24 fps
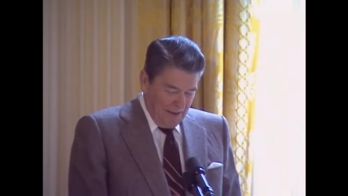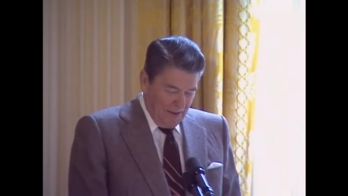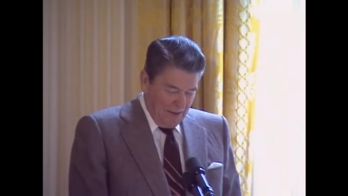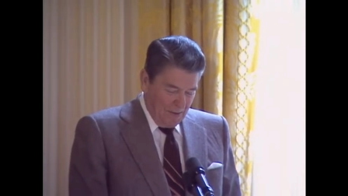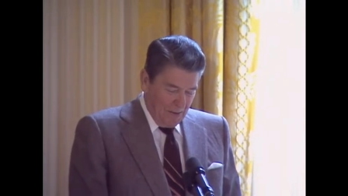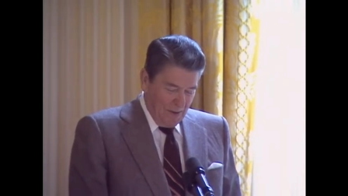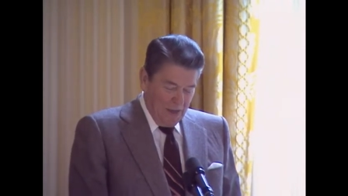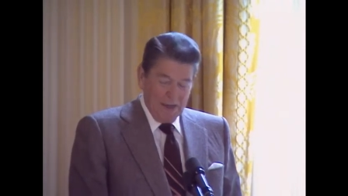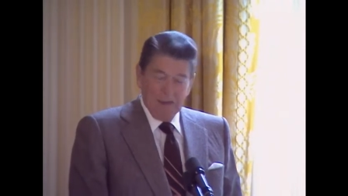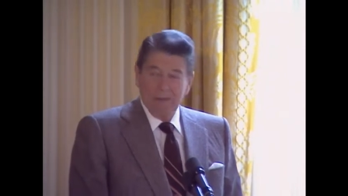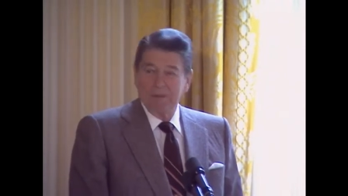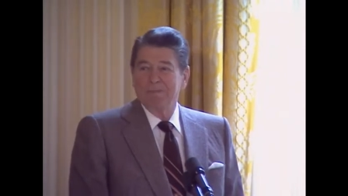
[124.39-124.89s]

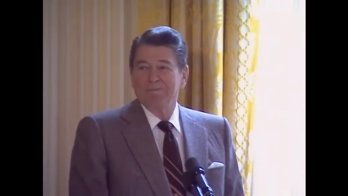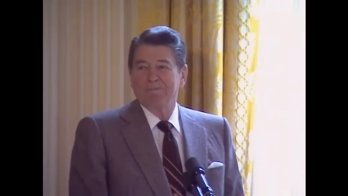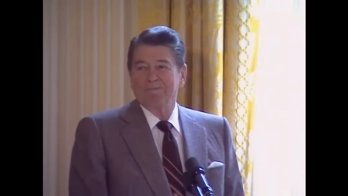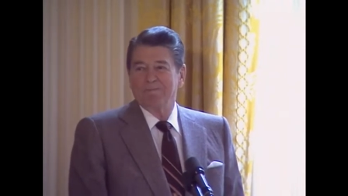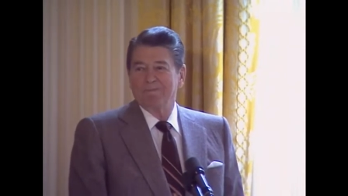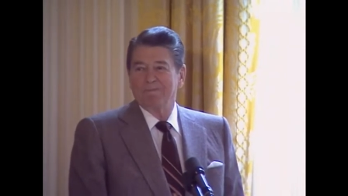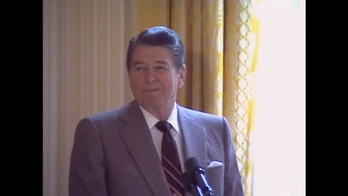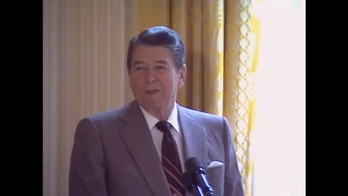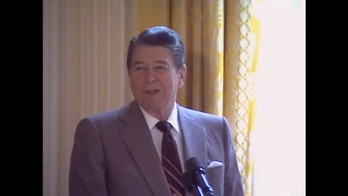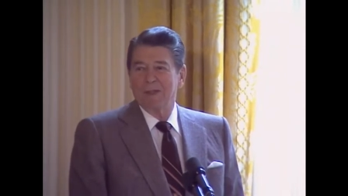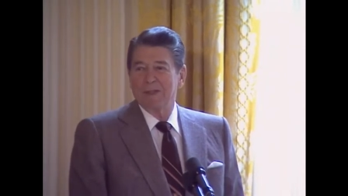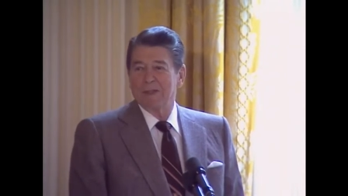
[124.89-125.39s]
Well,
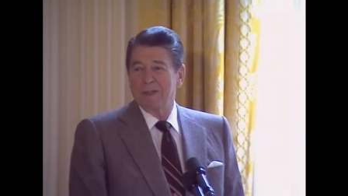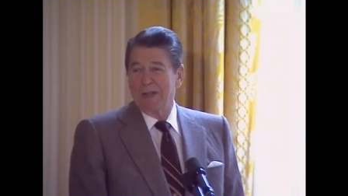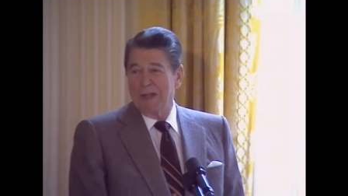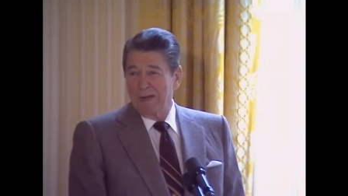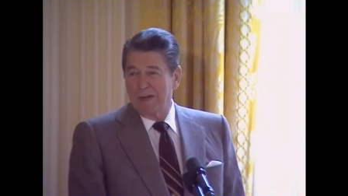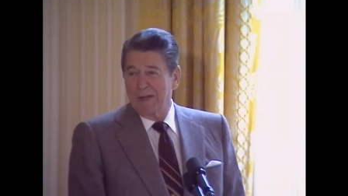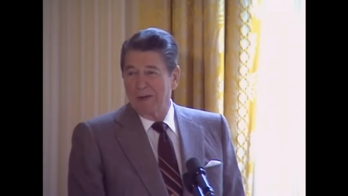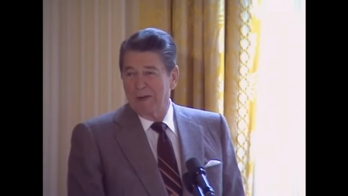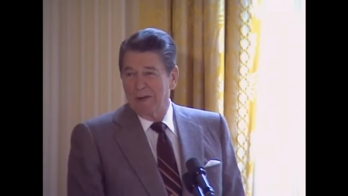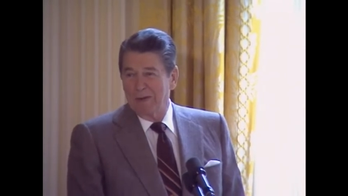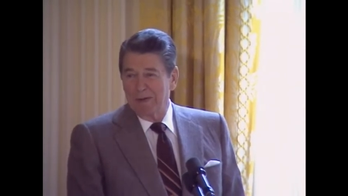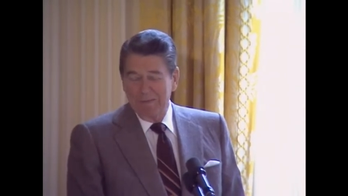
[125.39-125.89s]

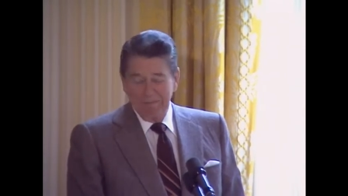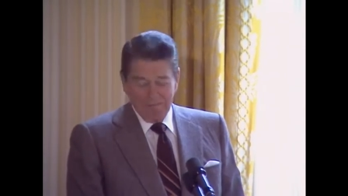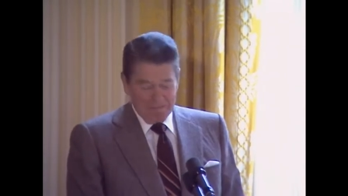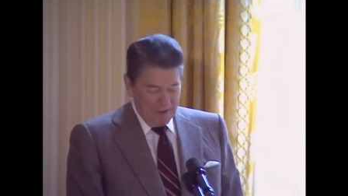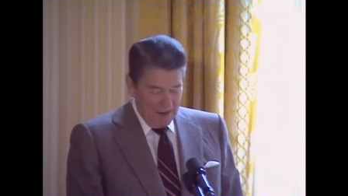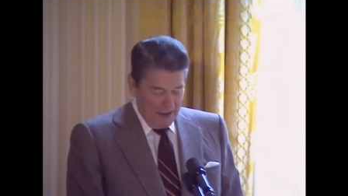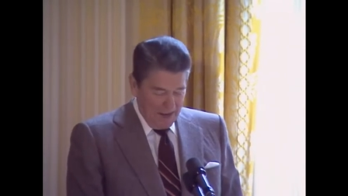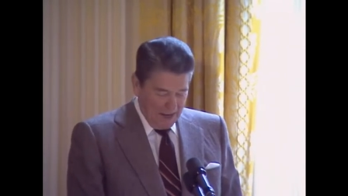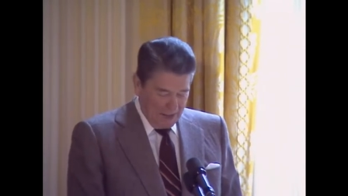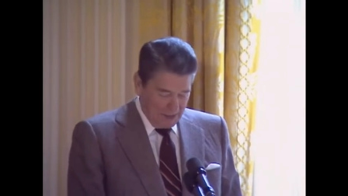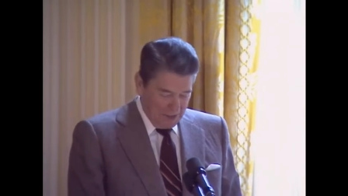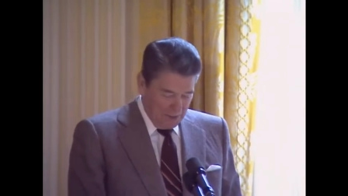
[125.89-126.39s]
Senator
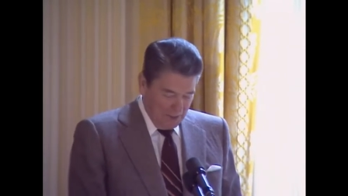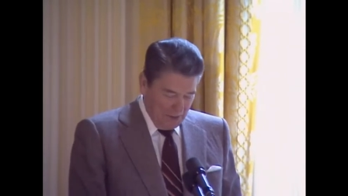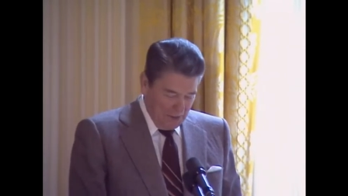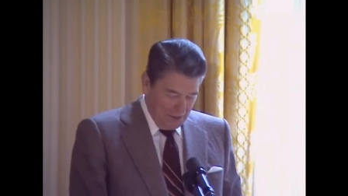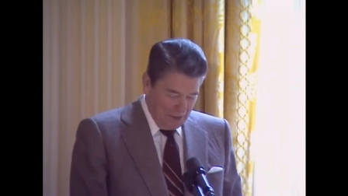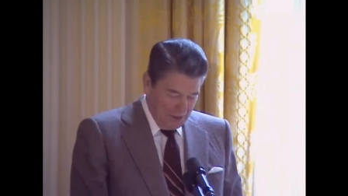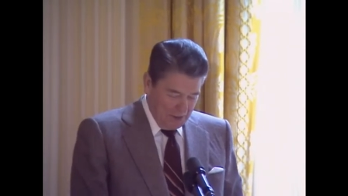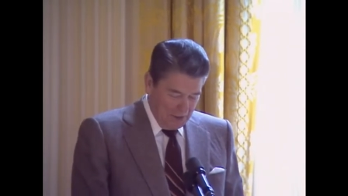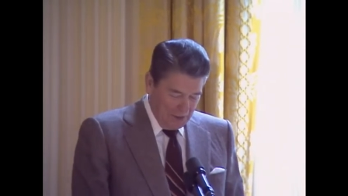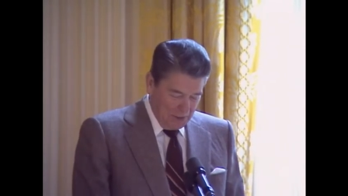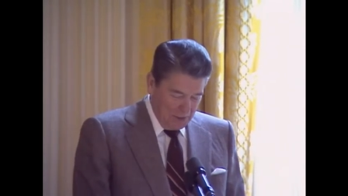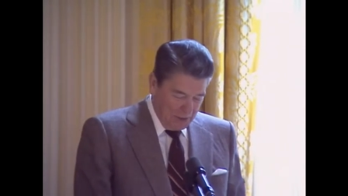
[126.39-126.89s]

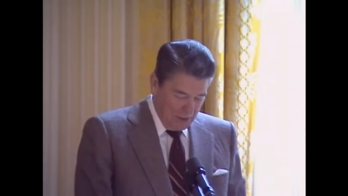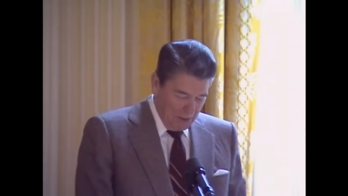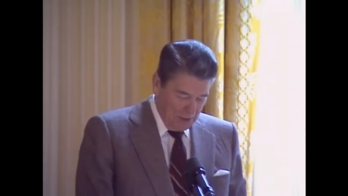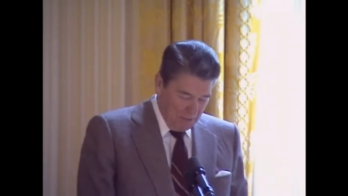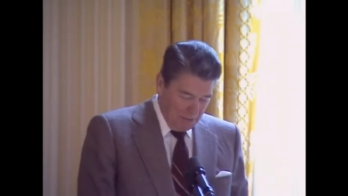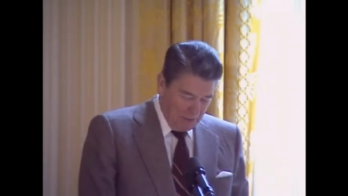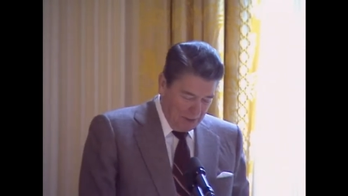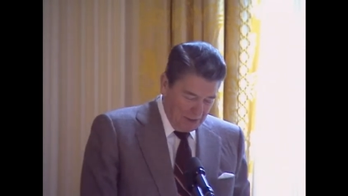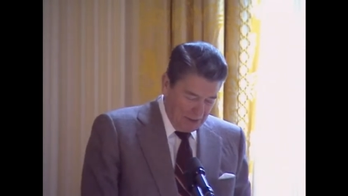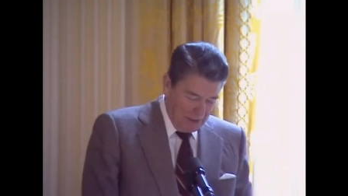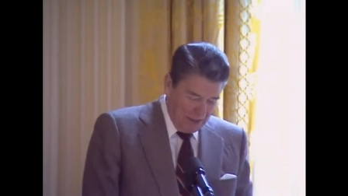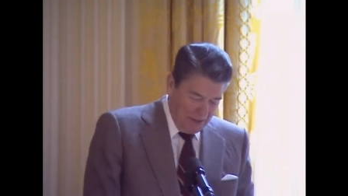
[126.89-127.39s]
Laxalt and
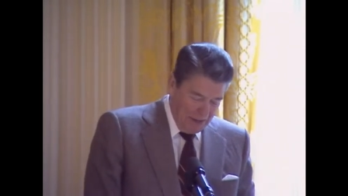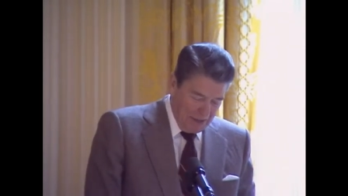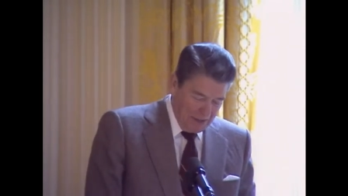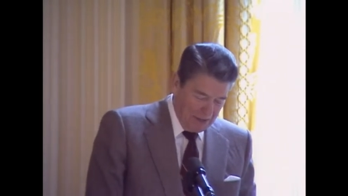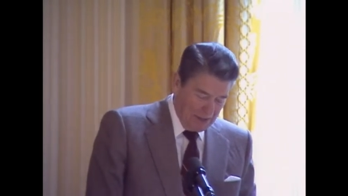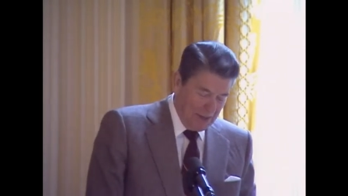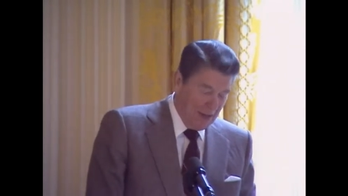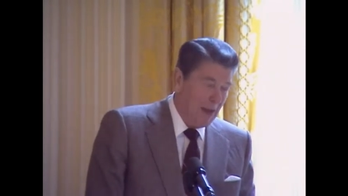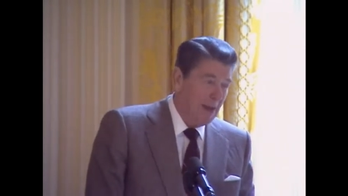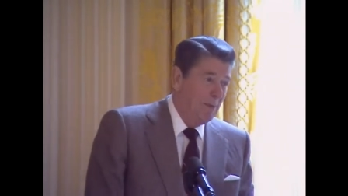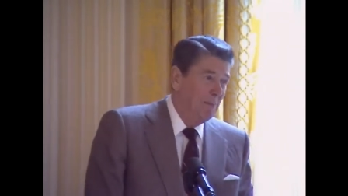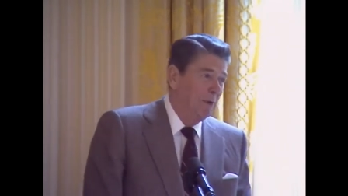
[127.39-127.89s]
Chairman Glenn
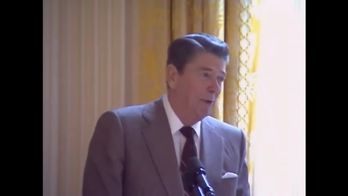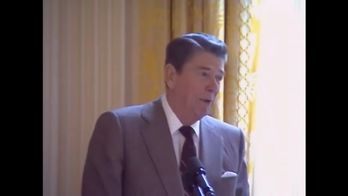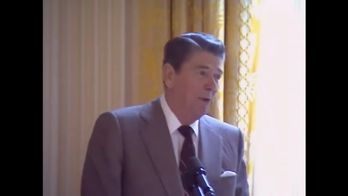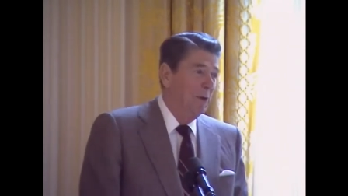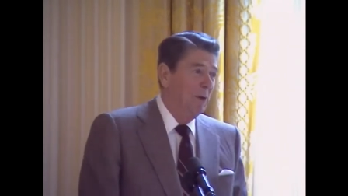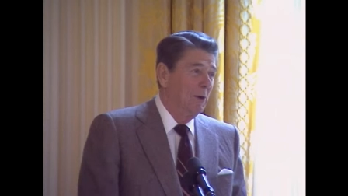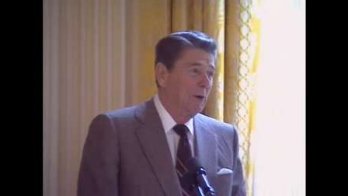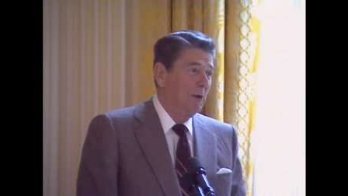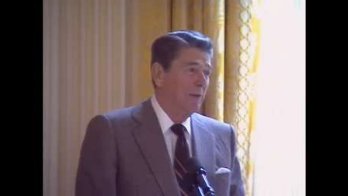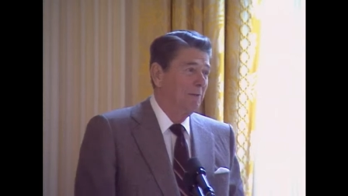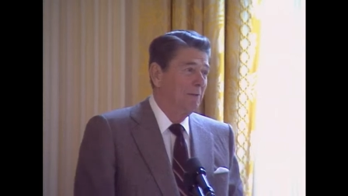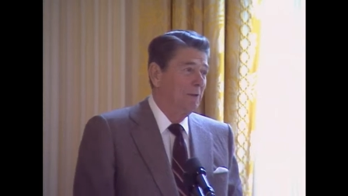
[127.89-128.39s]
Campbell and
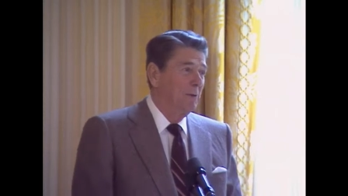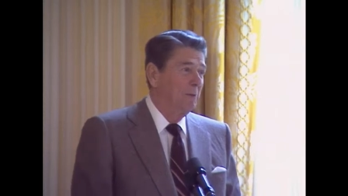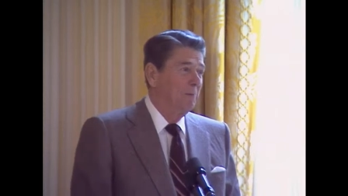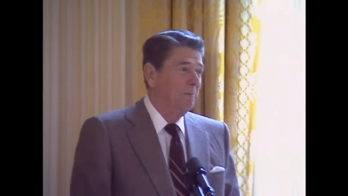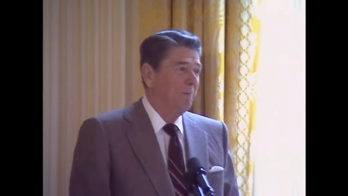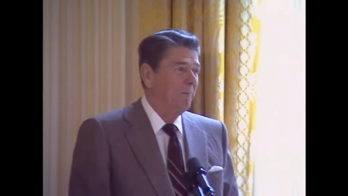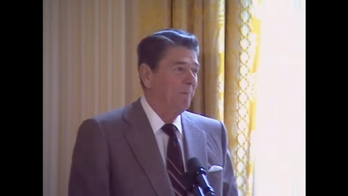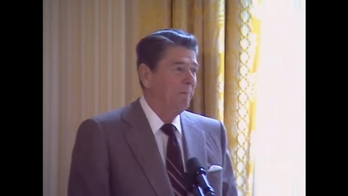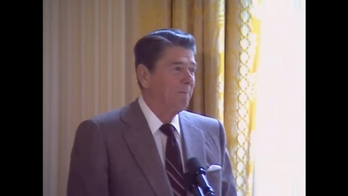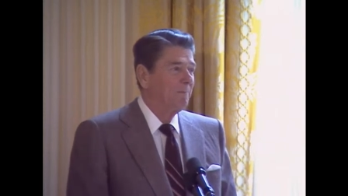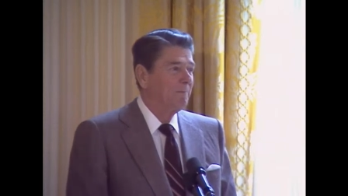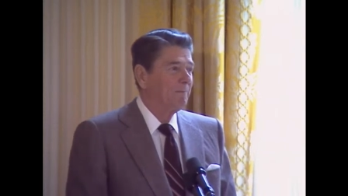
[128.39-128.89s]
all of you,